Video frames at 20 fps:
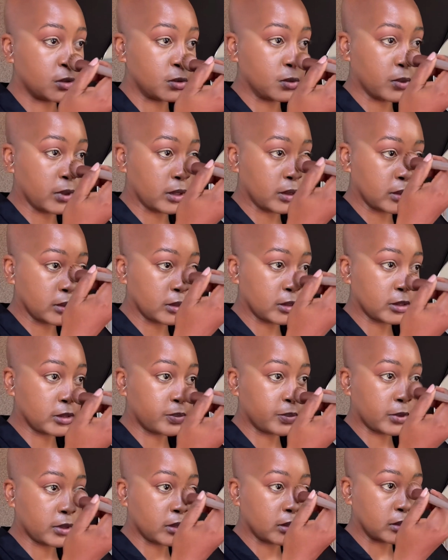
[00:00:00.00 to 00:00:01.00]
doing this,
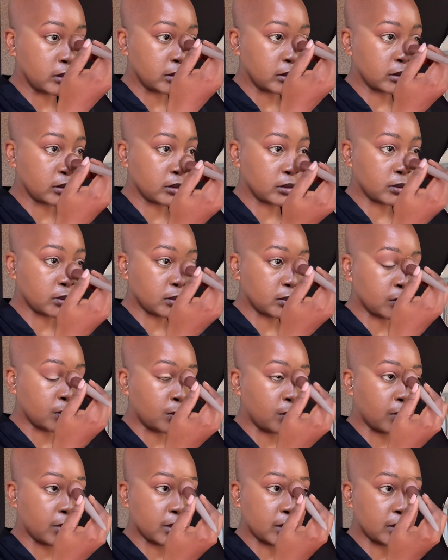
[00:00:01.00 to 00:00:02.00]
because
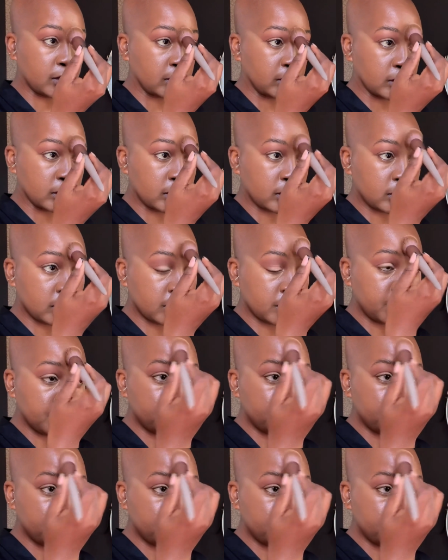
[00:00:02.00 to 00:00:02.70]
what is this?